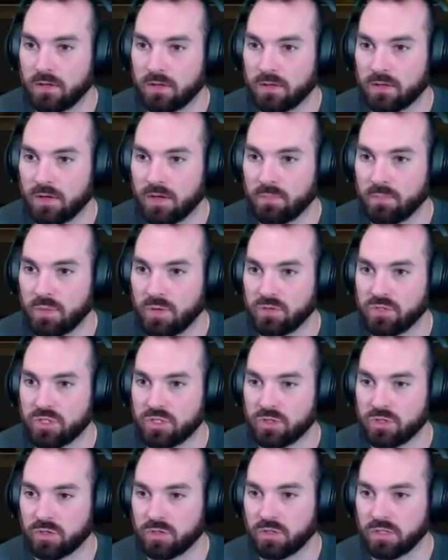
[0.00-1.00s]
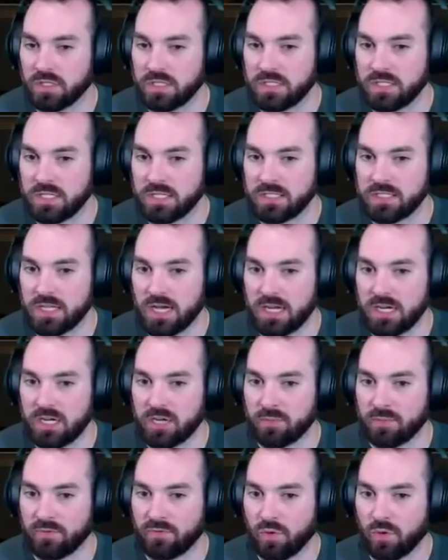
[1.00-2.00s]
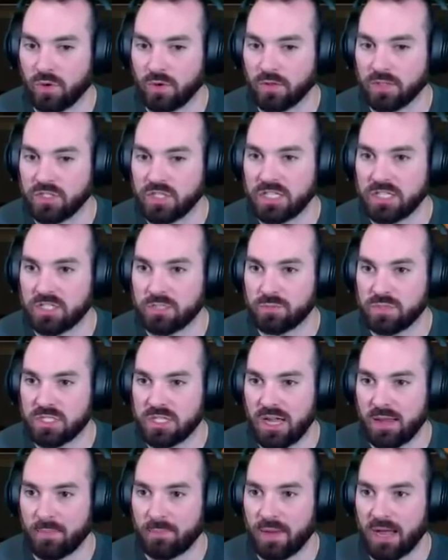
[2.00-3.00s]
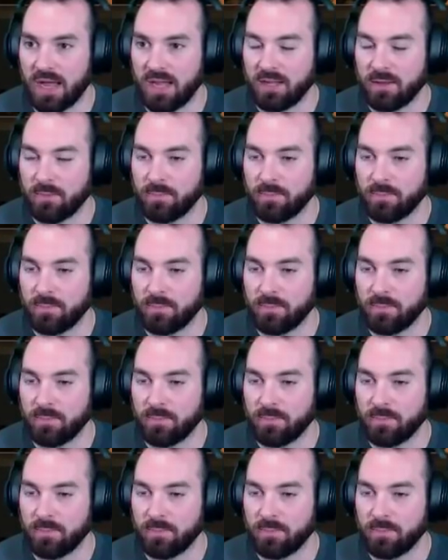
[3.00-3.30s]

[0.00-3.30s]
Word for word: I most certainly did die here before. Let's get some stam back.